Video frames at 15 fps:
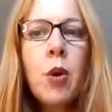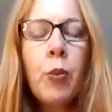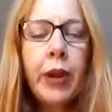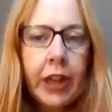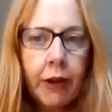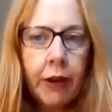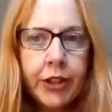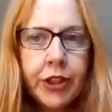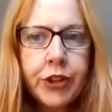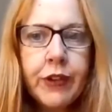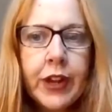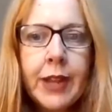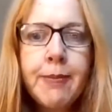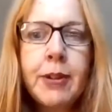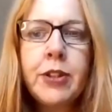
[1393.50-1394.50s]
We go at
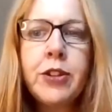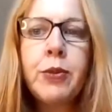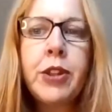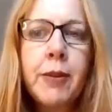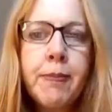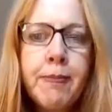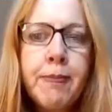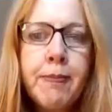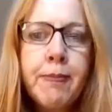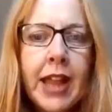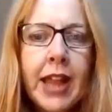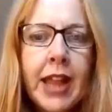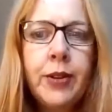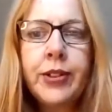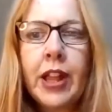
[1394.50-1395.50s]
3 months with the
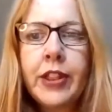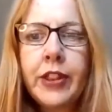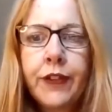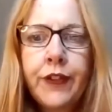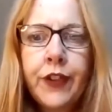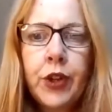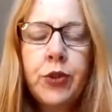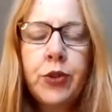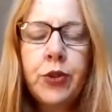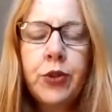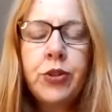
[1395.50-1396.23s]
menus and the food,